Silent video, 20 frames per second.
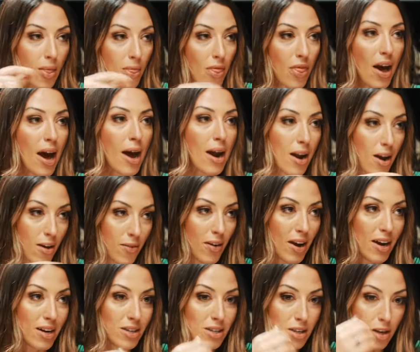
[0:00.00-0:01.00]
that
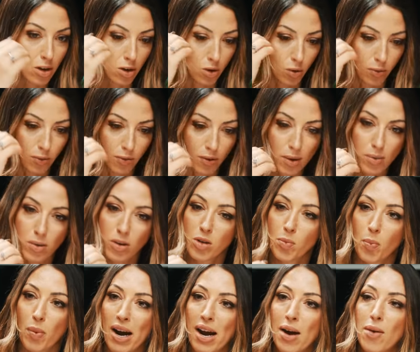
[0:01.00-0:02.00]
event, your
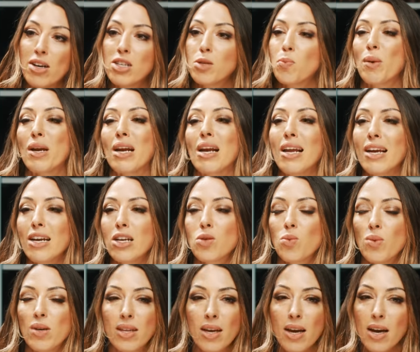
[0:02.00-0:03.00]
furrowed brow, has been linked
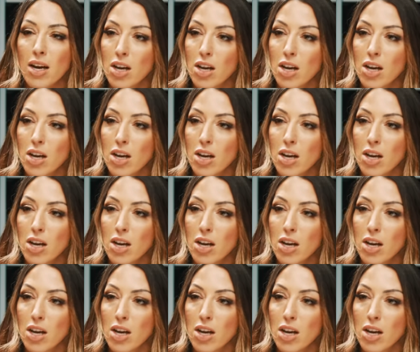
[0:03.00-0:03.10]
with